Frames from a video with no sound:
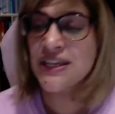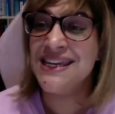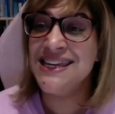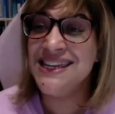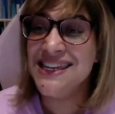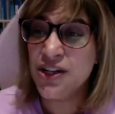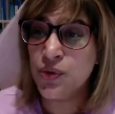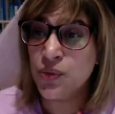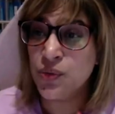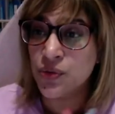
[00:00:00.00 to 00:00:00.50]

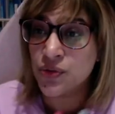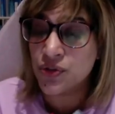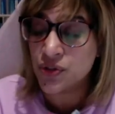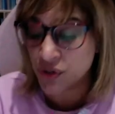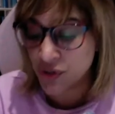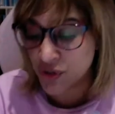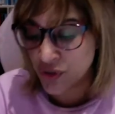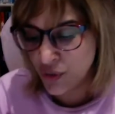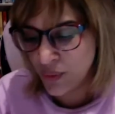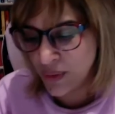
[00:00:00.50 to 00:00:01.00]
equal
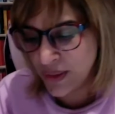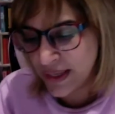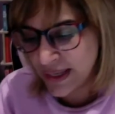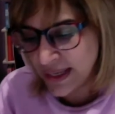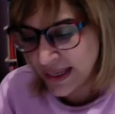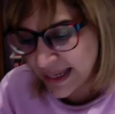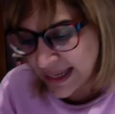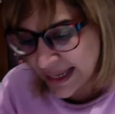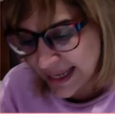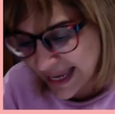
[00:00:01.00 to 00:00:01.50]
to
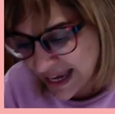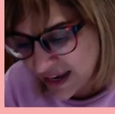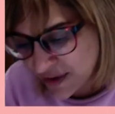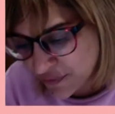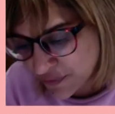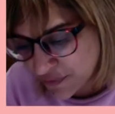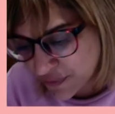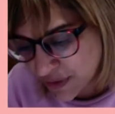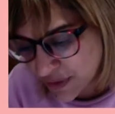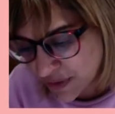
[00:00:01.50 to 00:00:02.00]

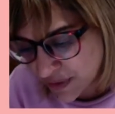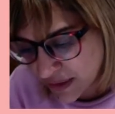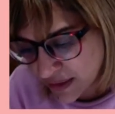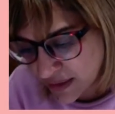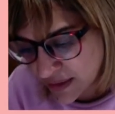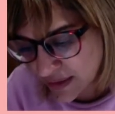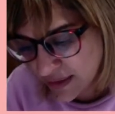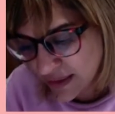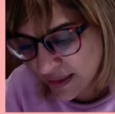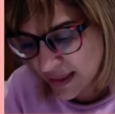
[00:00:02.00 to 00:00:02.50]

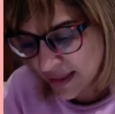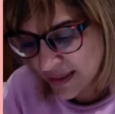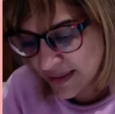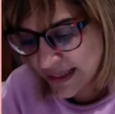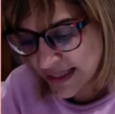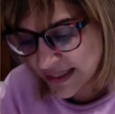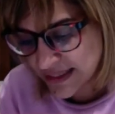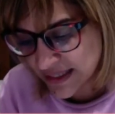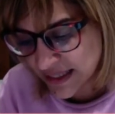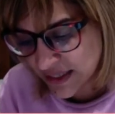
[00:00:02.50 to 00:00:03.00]
everything
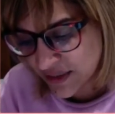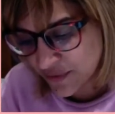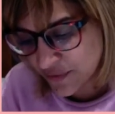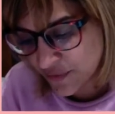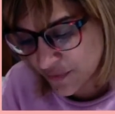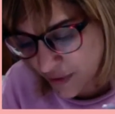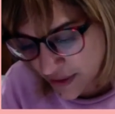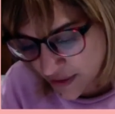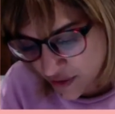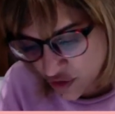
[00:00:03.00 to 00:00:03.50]
that's in
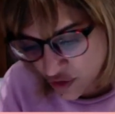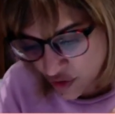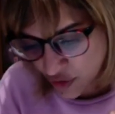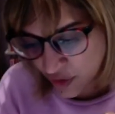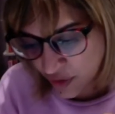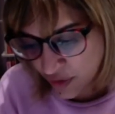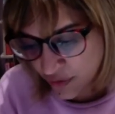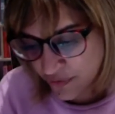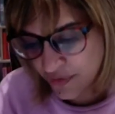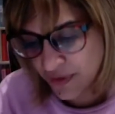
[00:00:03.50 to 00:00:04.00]
front
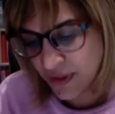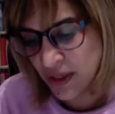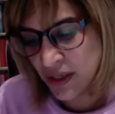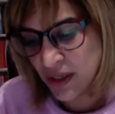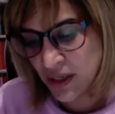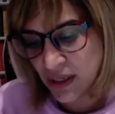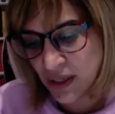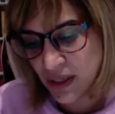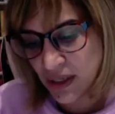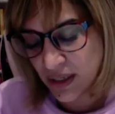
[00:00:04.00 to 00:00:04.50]
of
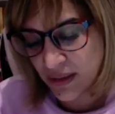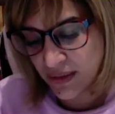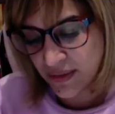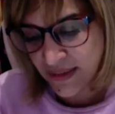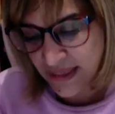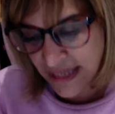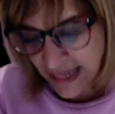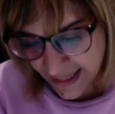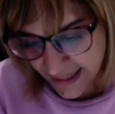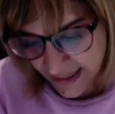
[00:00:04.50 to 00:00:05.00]

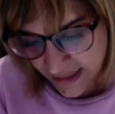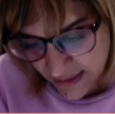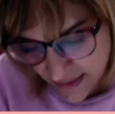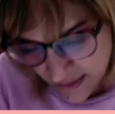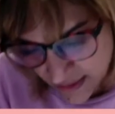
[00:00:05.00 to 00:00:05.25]
the x.